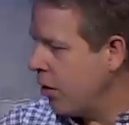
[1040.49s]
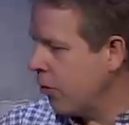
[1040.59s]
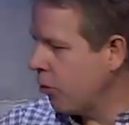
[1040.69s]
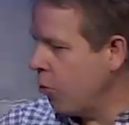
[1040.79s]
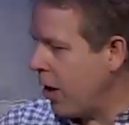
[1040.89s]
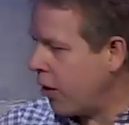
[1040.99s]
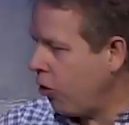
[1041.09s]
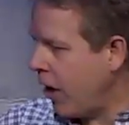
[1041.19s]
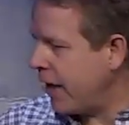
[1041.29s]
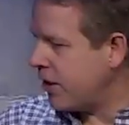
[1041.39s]
through what
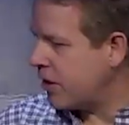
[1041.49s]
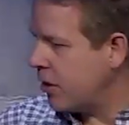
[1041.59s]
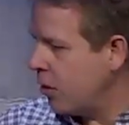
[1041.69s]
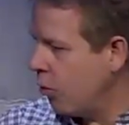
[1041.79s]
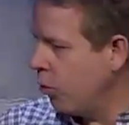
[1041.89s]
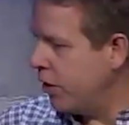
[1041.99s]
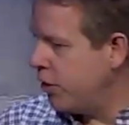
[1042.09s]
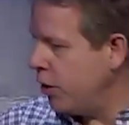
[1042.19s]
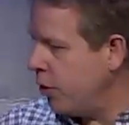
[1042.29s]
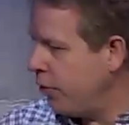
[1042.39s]
Christ would
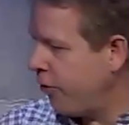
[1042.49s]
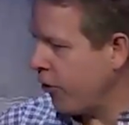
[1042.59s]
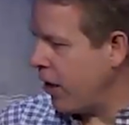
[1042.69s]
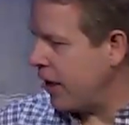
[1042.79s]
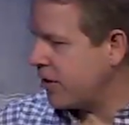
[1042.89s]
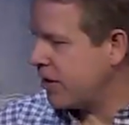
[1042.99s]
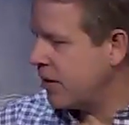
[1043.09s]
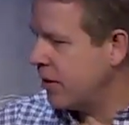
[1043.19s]
do for us.